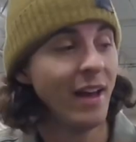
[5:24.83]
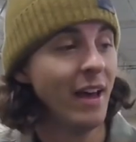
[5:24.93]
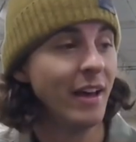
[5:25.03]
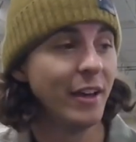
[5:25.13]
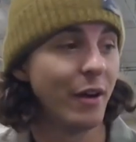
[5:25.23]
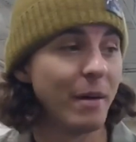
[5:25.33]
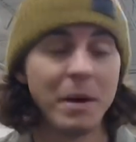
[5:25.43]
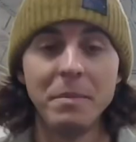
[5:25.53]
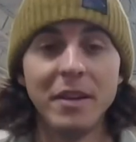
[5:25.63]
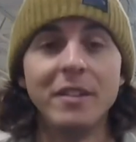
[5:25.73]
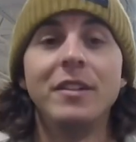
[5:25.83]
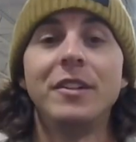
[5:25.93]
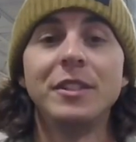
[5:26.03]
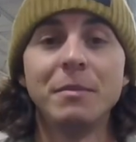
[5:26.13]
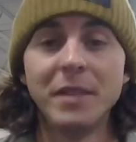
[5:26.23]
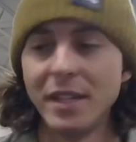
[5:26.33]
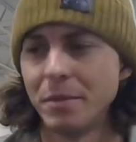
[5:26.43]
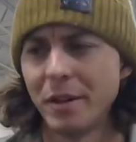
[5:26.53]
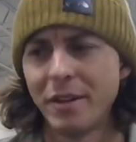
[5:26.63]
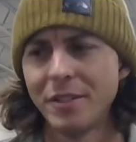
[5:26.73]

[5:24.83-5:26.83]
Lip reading: You know, I might be able to learn some things, but also